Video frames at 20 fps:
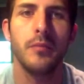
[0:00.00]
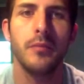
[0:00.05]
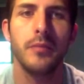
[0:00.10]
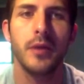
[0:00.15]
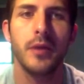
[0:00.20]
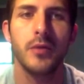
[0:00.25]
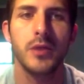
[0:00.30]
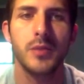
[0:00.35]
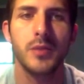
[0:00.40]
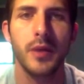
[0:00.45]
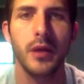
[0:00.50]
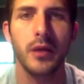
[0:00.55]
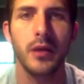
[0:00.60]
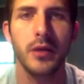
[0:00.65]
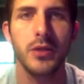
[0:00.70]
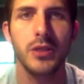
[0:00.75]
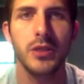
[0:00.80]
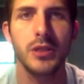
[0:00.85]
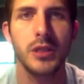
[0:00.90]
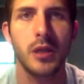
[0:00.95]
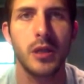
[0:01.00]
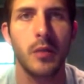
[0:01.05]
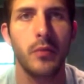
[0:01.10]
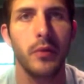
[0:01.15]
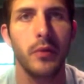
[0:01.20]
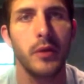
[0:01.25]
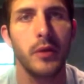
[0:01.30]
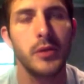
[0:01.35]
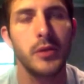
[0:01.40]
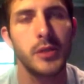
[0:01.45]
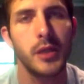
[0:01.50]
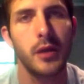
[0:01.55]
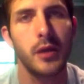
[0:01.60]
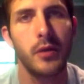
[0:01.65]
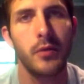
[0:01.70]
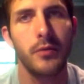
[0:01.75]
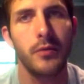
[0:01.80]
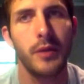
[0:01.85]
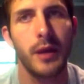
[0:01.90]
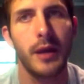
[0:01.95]
there were speculations a couple years
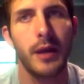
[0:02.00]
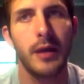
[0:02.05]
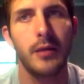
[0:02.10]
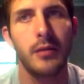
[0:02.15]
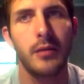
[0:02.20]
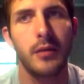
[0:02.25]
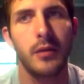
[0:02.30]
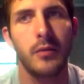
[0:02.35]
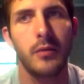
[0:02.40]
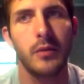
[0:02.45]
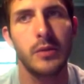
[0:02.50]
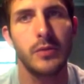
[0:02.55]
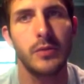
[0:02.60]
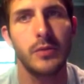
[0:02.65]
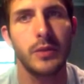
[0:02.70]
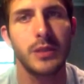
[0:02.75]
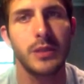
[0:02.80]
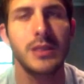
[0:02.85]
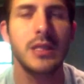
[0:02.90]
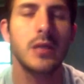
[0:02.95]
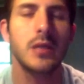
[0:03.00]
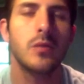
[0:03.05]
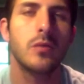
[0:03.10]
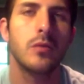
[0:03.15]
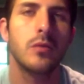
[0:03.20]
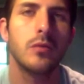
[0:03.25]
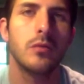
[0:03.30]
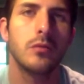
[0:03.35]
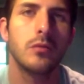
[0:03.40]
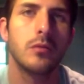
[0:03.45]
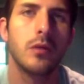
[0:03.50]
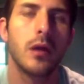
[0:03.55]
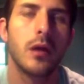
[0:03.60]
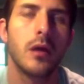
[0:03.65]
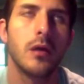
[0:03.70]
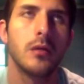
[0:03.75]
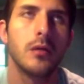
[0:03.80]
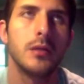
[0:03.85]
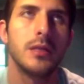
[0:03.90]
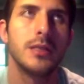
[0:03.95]
ago that they were doing a sequel.
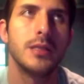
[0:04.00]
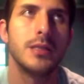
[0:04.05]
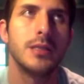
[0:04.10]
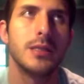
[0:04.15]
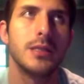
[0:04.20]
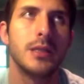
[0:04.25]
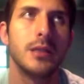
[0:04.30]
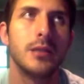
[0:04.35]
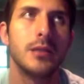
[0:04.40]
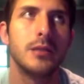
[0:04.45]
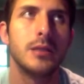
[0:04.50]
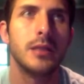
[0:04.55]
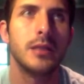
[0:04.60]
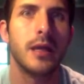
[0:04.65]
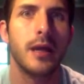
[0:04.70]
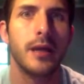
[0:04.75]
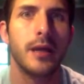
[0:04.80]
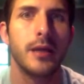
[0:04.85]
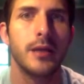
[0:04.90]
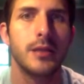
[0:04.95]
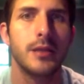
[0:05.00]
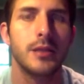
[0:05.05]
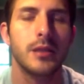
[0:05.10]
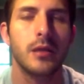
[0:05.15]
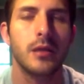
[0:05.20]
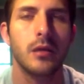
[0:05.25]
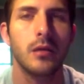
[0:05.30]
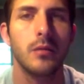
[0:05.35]
Disney denied it.